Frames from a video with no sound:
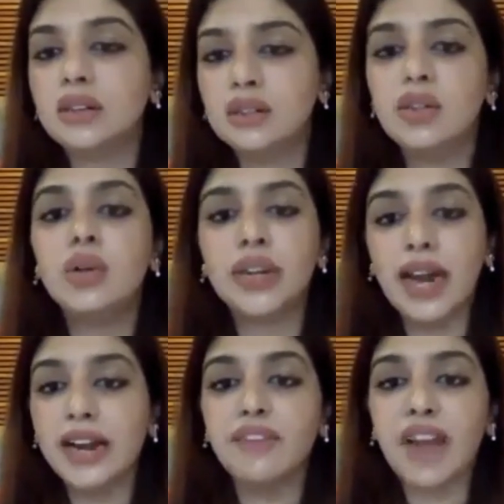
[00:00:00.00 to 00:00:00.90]
no
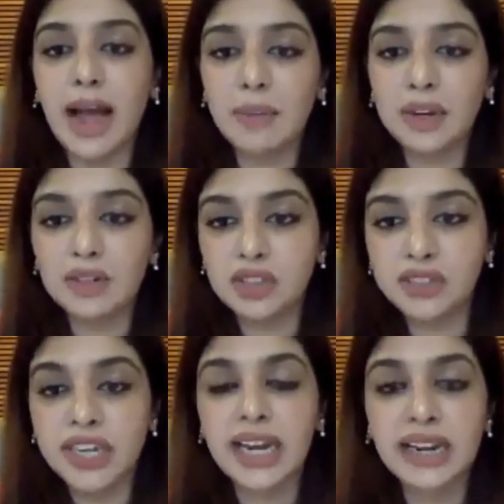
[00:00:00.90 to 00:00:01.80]
kind of tablet which we
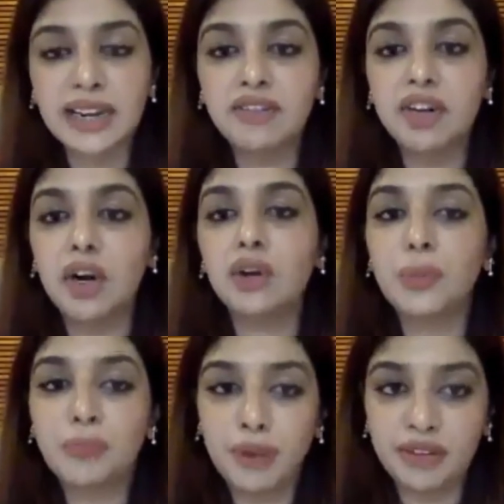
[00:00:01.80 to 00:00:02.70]
can give in order to
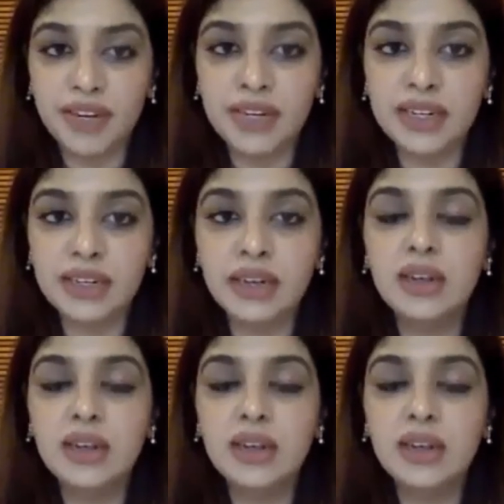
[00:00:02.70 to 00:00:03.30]
prevent it.